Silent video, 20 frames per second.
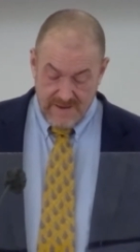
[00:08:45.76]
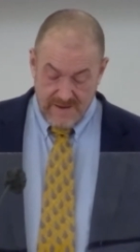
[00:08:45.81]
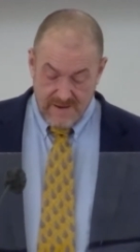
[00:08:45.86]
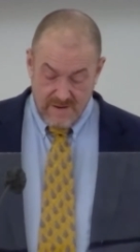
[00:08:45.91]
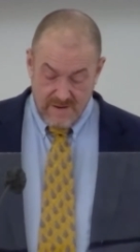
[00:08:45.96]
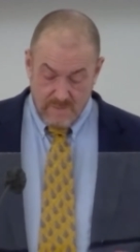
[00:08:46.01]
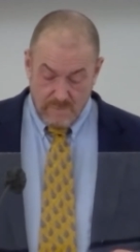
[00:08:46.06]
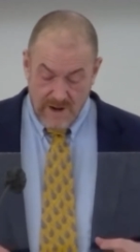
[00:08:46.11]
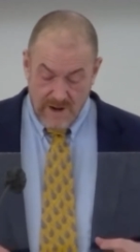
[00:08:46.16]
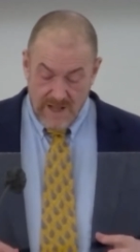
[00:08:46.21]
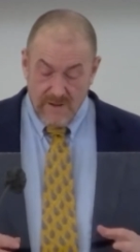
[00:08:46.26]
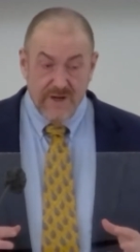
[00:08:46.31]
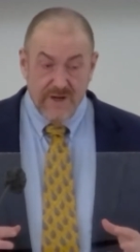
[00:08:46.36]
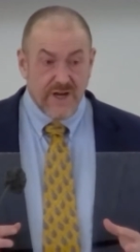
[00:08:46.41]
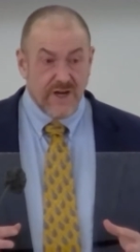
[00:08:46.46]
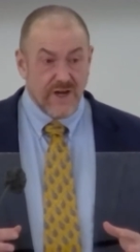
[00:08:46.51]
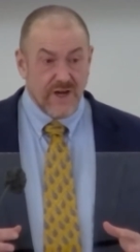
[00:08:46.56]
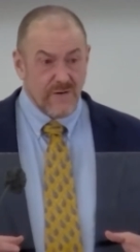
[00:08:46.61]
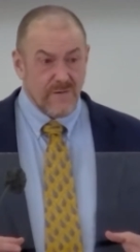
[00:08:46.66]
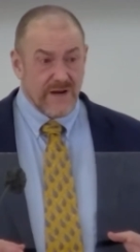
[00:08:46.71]
While
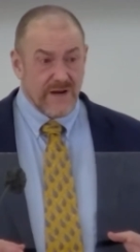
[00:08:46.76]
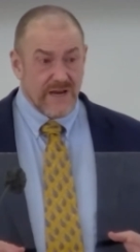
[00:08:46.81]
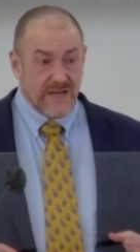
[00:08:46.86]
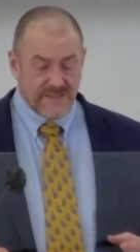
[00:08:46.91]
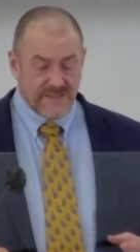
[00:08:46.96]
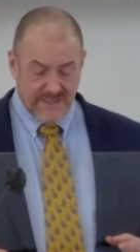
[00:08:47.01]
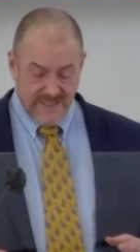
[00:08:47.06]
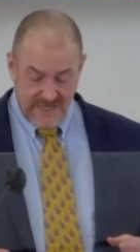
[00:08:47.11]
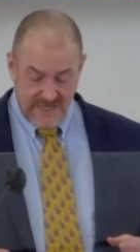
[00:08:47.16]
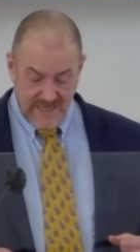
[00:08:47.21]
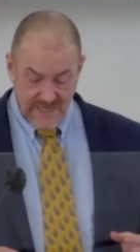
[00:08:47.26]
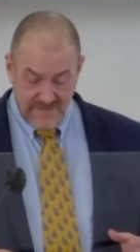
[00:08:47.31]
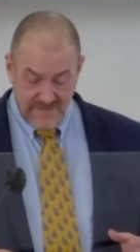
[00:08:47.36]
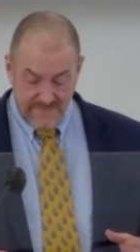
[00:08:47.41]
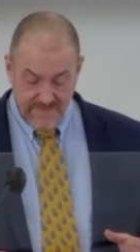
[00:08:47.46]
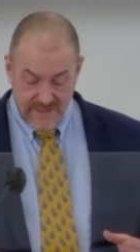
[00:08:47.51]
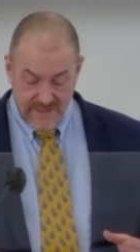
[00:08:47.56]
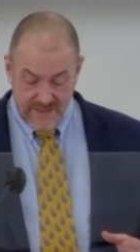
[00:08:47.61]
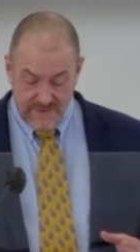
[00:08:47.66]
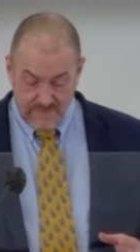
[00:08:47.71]
curious,
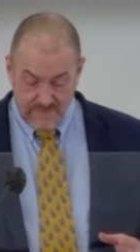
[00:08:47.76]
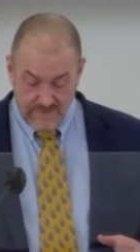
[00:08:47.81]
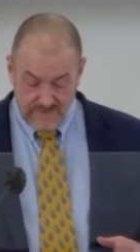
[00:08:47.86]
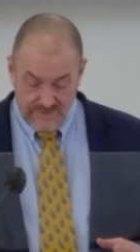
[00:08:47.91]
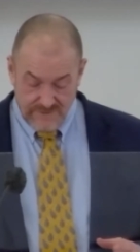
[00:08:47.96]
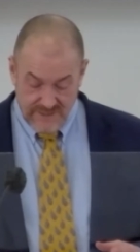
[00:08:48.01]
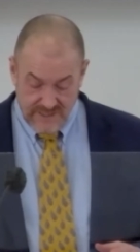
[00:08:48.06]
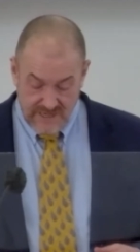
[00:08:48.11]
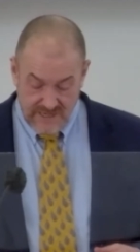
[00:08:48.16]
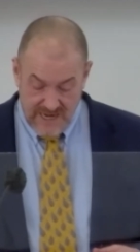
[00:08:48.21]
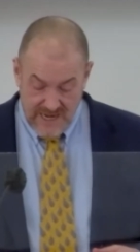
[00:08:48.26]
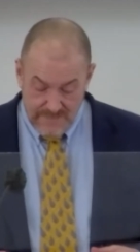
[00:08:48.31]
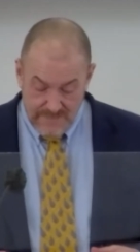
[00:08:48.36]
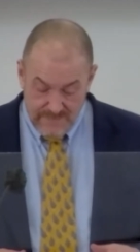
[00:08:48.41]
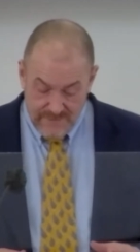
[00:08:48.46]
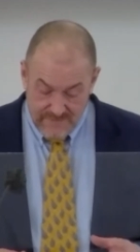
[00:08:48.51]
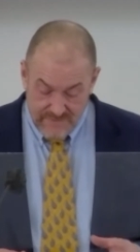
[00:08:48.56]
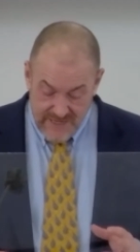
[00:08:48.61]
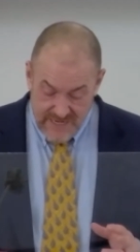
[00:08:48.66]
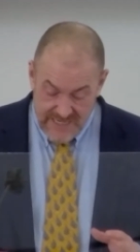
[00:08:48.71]
individuals
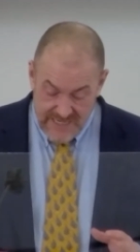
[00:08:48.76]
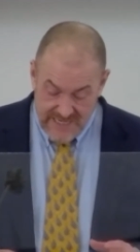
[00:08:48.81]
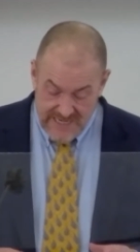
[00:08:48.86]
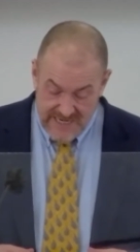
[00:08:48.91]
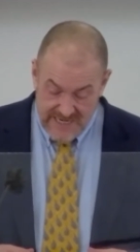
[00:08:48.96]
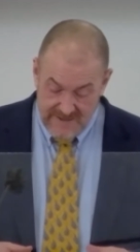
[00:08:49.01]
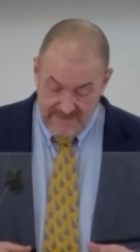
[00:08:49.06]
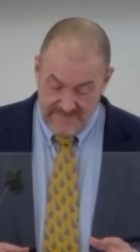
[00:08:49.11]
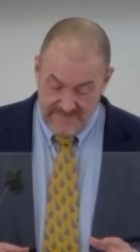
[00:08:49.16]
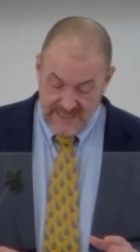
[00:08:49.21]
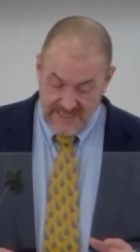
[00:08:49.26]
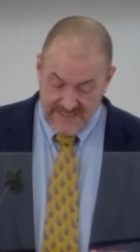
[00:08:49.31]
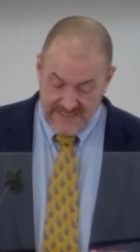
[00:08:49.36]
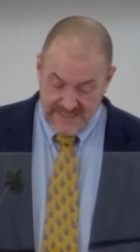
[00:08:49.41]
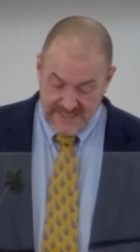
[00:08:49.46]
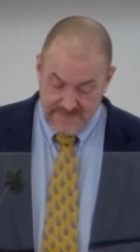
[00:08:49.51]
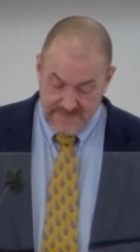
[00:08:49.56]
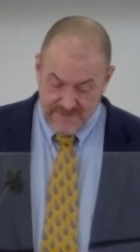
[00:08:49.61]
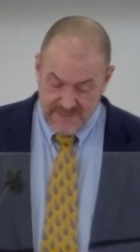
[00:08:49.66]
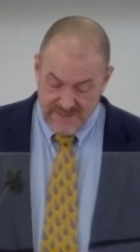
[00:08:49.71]
operating out of the
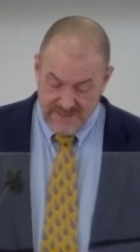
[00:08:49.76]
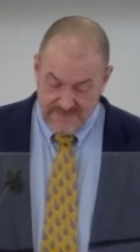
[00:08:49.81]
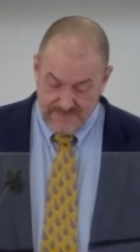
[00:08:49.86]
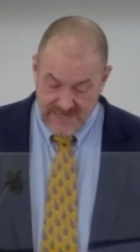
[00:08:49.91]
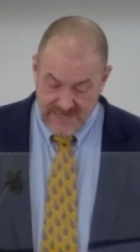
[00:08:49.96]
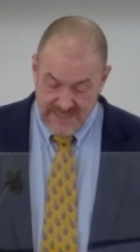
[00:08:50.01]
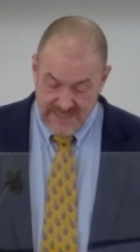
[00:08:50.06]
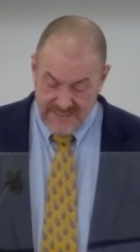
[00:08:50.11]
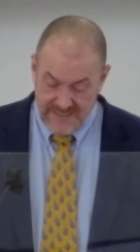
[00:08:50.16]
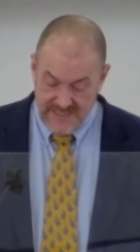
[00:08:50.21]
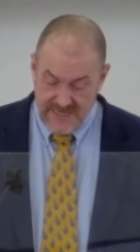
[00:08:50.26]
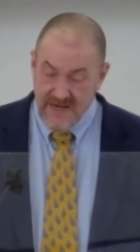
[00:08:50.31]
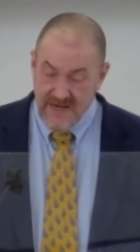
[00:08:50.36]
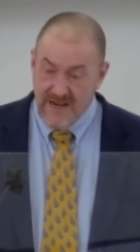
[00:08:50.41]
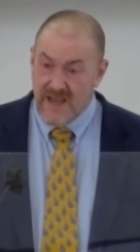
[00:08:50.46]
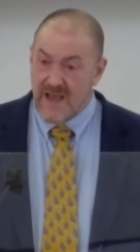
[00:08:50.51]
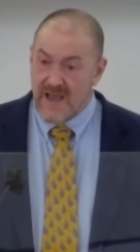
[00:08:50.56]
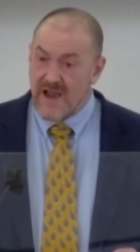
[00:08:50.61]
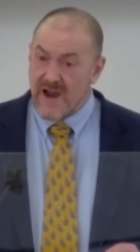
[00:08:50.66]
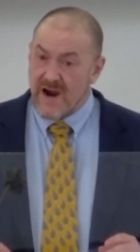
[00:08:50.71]
acceptance mindset
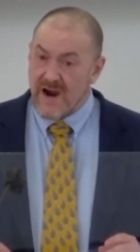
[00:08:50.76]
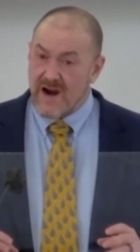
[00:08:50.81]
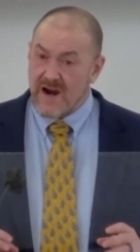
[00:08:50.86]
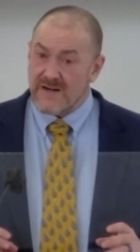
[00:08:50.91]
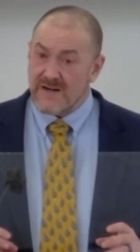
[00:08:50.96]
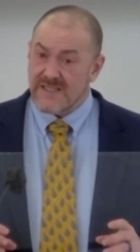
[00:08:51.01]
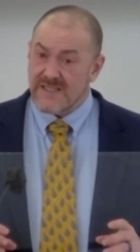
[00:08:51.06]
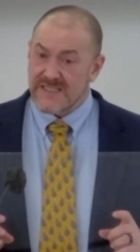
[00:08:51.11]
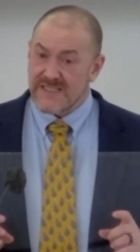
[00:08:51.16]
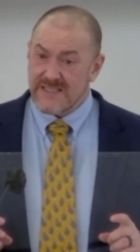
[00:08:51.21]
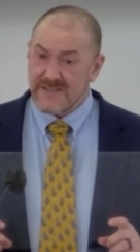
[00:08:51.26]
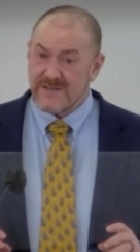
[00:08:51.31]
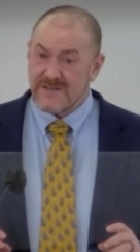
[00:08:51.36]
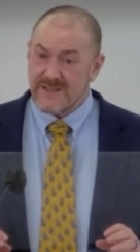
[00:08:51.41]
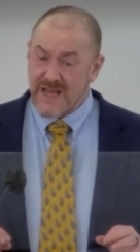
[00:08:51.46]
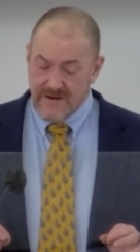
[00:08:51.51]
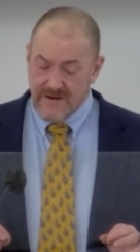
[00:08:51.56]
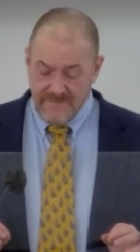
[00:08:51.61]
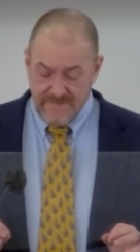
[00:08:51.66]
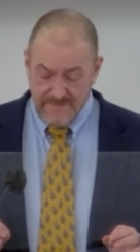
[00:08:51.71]
are still
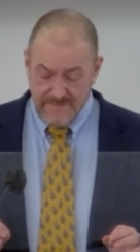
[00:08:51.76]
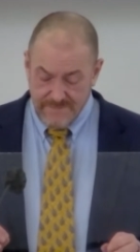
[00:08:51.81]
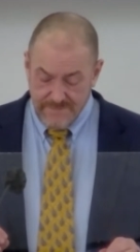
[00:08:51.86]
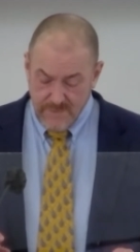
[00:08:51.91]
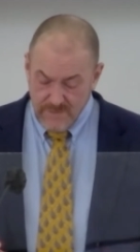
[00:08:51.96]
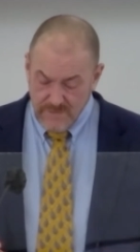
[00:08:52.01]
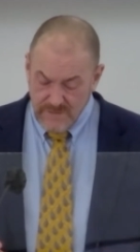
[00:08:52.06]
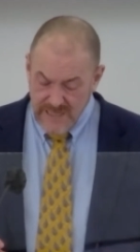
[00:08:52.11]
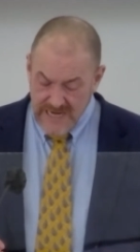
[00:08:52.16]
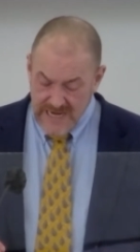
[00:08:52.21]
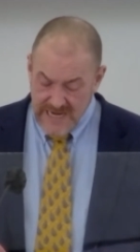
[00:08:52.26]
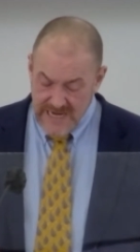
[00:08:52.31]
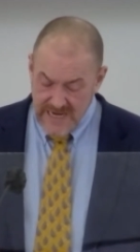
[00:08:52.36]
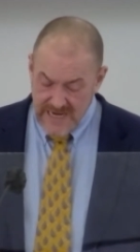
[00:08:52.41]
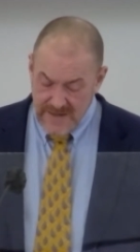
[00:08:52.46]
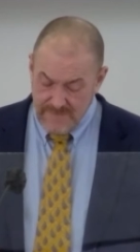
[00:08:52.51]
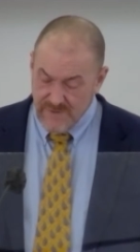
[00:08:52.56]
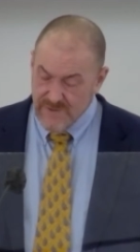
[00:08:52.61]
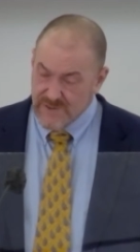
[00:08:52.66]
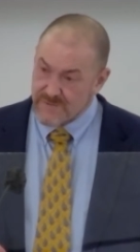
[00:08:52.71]
not fully
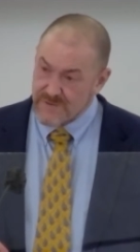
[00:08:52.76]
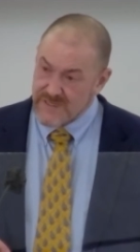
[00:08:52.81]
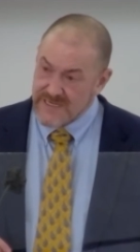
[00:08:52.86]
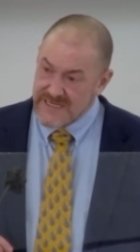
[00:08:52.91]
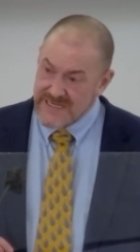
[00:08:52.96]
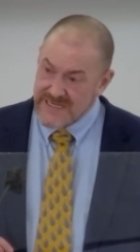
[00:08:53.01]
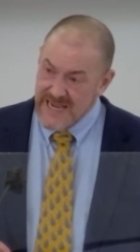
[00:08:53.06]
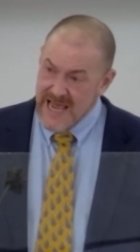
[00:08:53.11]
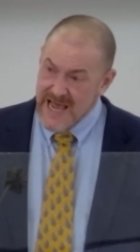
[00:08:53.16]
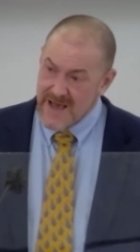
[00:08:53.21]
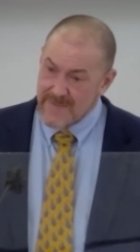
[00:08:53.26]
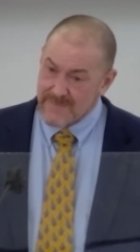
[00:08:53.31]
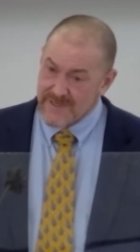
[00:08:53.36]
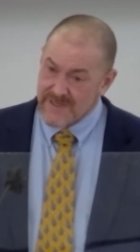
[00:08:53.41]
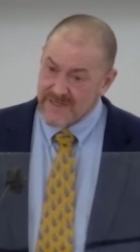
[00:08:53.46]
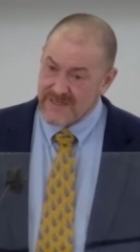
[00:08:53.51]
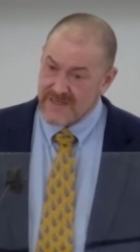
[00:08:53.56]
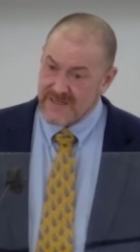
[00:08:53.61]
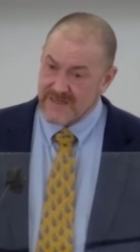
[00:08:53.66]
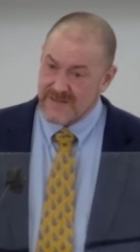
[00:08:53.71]
able to adapt
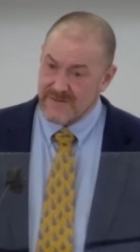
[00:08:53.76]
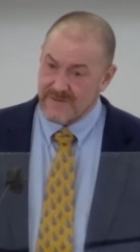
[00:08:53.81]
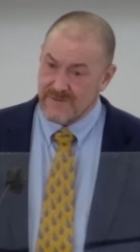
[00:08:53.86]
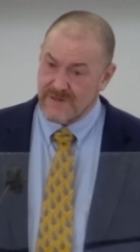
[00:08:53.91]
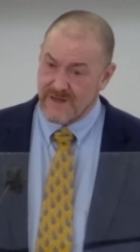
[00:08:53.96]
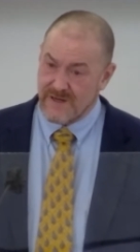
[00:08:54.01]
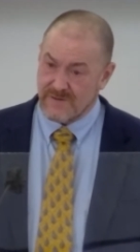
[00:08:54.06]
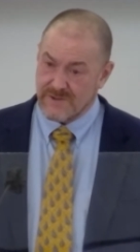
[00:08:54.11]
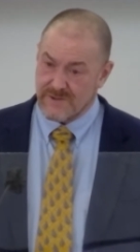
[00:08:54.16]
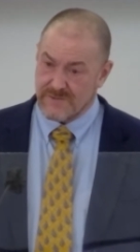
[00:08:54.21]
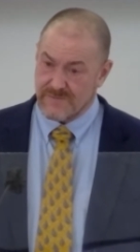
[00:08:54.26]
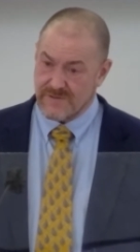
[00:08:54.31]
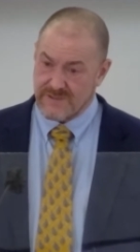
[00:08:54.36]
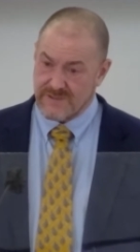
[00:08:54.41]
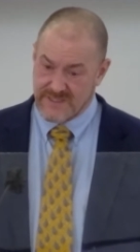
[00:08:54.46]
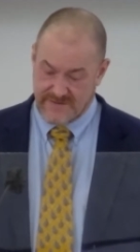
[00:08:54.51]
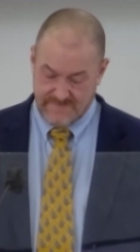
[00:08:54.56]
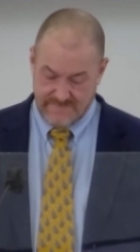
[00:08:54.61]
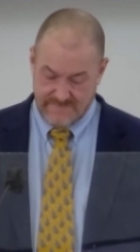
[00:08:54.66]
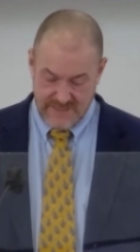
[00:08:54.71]
to cultural
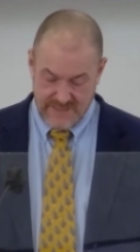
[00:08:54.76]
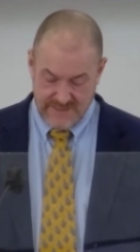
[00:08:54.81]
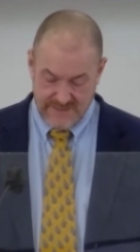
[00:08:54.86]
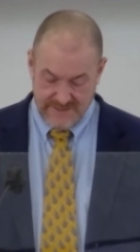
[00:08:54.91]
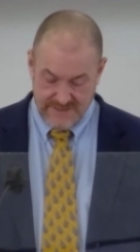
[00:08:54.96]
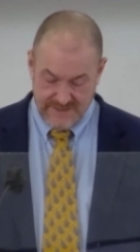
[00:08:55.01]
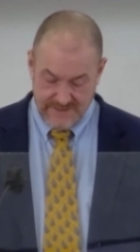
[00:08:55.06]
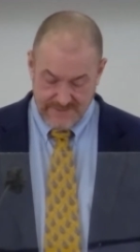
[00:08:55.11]
difference.